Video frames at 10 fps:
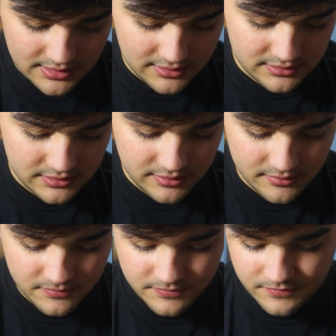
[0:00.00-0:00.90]
And
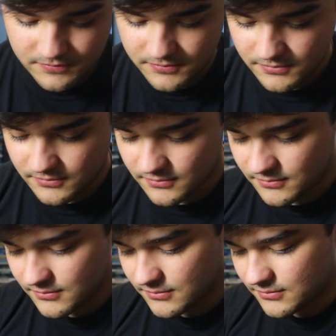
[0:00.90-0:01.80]
um,
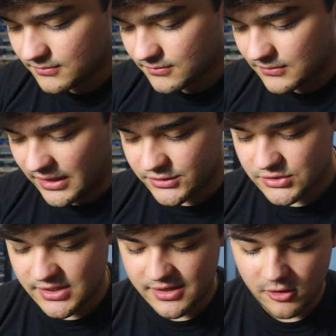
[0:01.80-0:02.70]
I
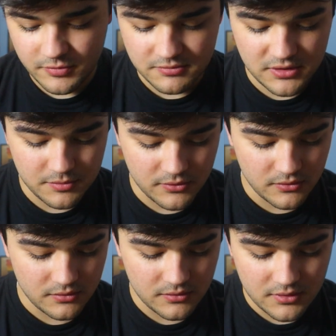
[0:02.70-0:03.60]
just like helping
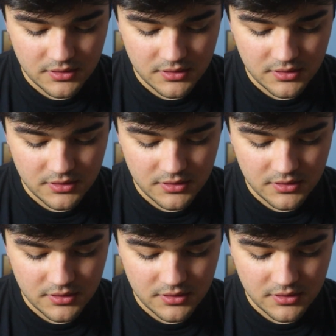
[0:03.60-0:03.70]
people